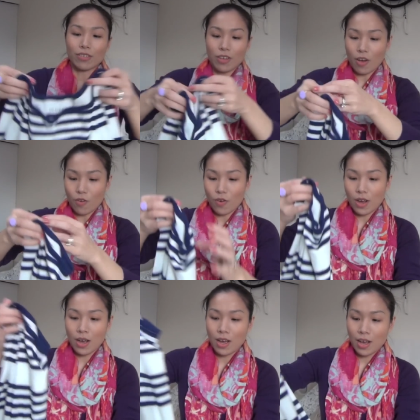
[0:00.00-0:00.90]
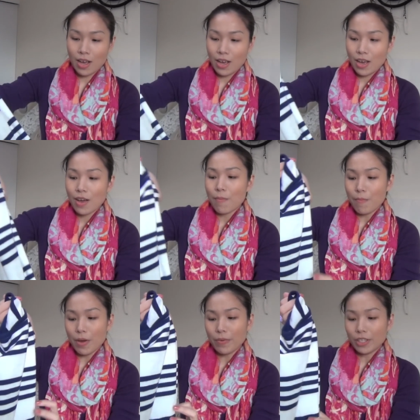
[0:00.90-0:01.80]
So
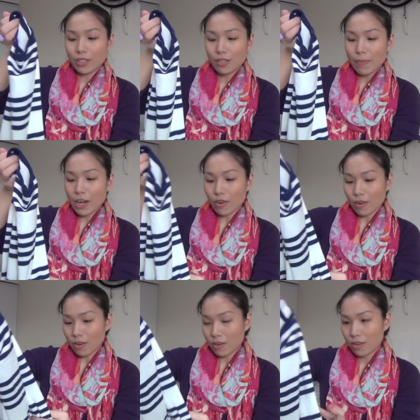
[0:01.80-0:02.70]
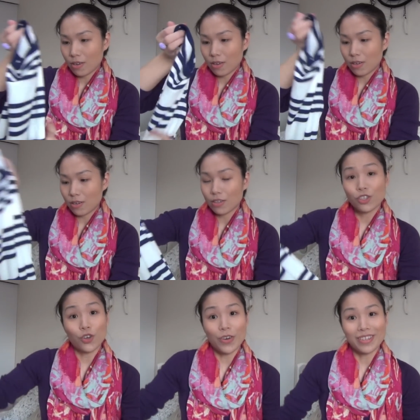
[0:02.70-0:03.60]
maybe it's a better
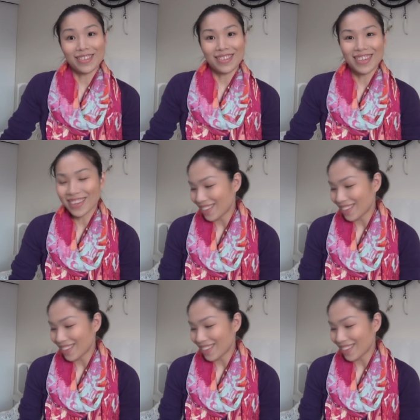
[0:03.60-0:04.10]
choice.